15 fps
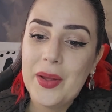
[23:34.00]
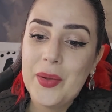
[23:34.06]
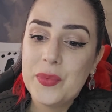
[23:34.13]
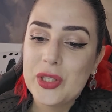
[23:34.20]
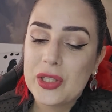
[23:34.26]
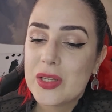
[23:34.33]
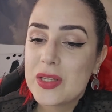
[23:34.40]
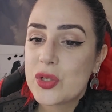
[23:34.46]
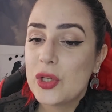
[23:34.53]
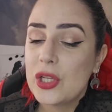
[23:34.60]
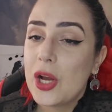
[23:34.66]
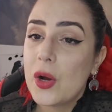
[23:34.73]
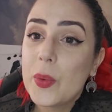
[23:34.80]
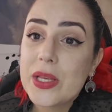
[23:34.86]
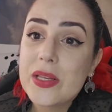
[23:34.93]
because
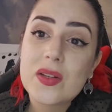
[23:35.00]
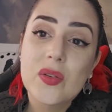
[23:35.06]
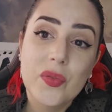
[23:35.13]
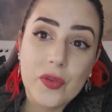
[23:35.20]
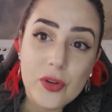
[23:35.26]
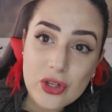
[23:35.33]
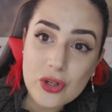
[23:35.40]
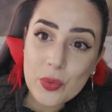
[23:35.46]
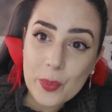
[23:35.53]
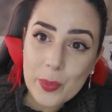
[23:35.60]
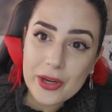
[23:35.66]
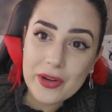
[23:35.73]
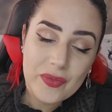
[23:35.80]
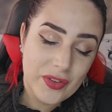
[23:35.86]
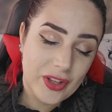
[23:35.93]
Olhão is a
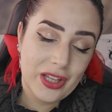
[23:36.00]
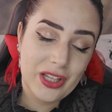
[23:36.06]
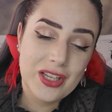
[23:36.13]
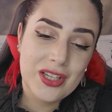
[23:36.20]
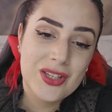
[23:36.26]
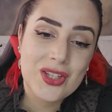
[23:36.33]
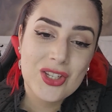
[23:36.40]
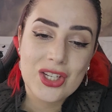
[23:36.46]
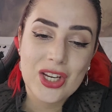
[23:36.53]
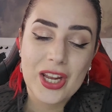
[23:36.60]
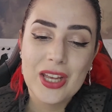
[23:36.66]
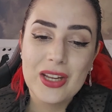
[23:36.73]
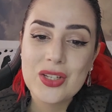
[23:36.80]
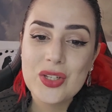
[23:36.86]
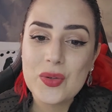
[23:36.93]
fisherman village,
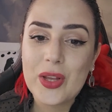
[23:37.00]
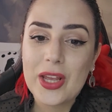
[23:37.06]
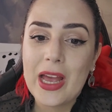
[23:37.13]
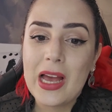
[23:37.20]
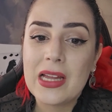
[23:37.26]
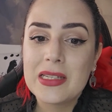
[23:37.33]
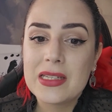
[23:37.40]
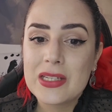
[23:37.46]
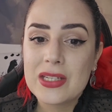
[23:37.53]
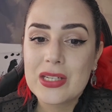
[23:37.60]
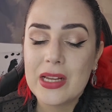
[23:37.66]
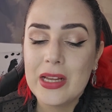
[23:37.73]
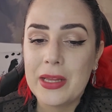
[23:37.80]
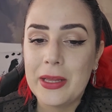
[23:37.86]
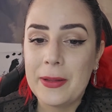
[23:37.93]
and you get
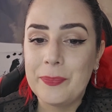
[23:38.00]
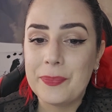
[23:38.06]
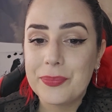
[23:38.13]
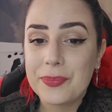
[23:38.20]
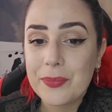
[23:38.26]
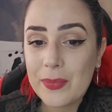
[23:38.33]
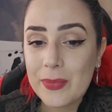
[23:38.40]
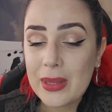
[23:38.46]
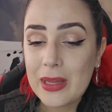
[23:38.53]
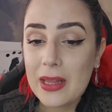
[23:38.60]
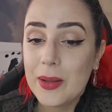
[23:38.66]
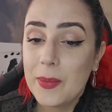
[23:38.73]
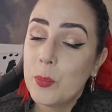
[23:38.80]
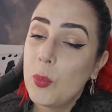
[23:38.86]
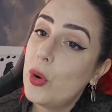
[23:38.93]

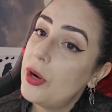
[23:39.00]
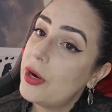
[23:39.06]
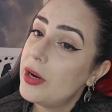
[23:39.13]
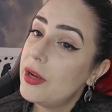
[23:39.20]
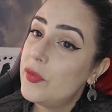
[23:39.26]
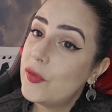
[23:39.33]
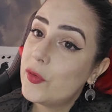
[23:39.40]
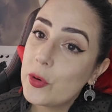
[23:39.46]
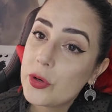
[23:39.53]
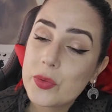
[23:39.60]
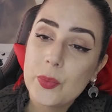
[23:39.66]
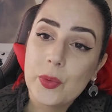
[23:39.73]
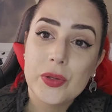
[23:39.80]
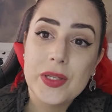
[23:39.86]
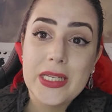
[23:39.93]
more
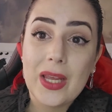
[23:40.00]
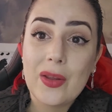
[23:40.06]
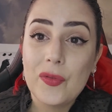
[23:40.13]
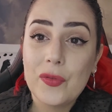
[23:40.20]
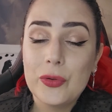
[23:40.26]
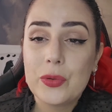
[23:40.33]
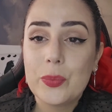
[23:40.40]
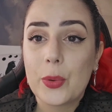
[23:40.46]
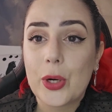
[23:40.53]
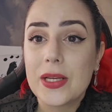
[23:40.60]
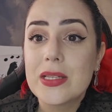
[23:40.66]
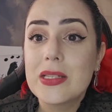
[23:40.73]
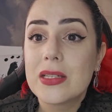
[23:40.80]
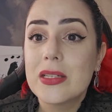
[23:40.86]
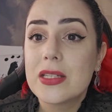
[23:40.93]
affordable seafood
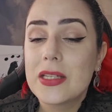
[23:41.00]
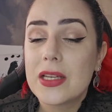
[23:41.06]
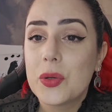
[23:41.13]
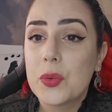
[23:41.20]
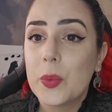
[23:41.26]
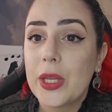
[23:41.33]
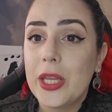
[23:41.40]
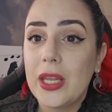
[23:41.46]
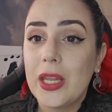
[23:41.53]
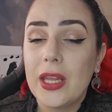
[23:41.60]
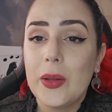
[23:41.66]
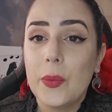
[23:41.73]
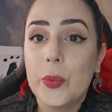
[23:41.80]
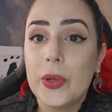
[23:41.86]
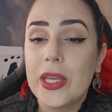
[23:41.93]
prices, and
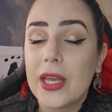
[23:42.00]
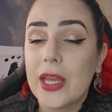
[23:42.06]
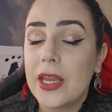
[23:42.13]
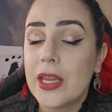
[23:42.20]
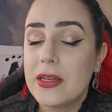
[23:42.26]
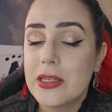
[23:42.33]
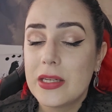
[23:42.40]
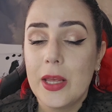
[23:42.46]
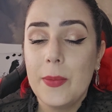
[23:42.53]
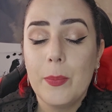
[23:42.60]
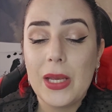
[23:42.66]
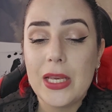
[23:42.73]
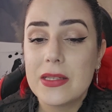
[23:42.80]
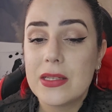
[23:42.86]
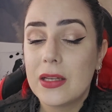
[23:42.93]
we ate
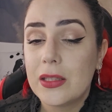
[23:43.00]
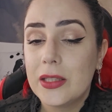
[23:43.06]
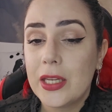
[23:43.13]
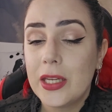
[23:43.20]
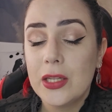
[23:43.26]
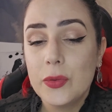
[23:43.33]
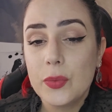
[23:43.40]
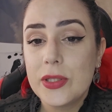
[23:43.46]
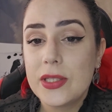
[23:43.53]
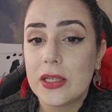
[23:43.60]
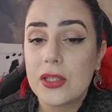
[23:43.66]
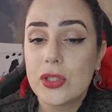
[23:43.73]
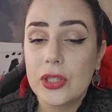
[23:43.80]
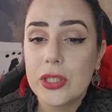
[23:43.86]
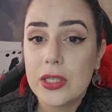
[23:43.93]
amazingly. It was
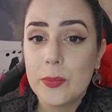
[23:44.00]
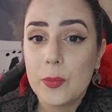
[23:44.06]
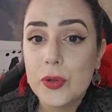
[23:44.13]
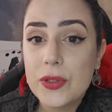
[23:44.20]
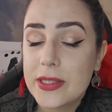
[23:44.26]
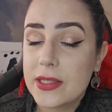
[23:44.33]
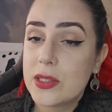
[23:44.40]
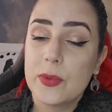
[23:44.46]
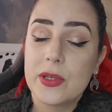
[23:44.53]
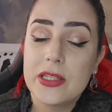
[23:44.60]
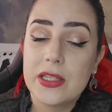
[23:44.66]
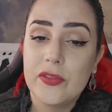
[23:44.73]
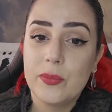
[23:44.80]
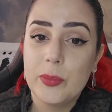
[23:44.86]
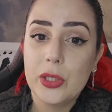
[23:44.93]
actually the most
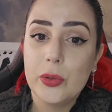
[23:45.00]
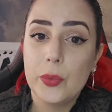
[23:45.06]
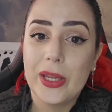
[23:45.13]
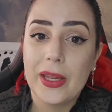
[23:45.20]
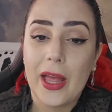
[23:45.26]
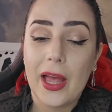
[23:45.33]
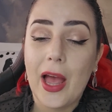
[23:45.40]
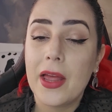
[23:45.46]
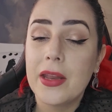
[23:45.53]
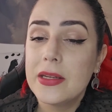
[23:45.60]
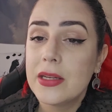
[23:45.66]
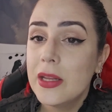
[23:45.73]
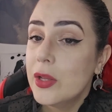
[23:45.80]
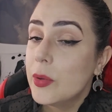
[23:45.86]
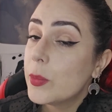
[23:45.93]
expensive meal we had,
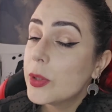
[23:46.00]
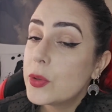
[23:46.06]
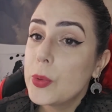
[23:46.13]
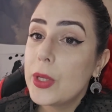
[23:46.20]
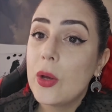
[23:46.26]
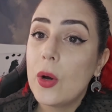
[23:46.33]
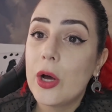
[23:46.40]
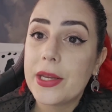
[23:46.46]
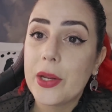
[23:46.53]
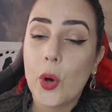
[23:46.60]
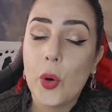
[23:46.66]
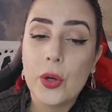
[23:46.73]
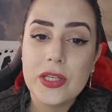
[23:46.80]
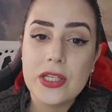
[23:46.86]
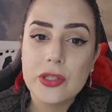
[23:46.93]
but we got
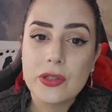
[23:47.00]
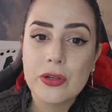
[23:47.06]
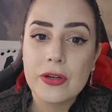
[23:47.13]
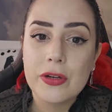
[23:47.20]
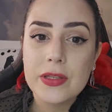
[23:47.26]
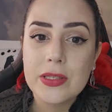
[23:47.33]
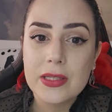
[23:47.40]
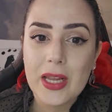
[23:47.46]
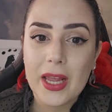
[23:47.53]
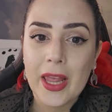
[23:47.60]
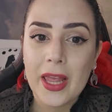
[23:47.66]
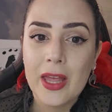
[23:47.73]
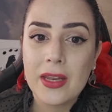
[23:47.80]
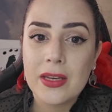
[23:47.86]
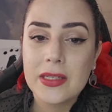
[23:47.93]
oysters
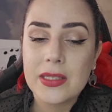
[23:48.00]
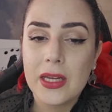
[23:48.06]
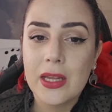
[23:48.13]
and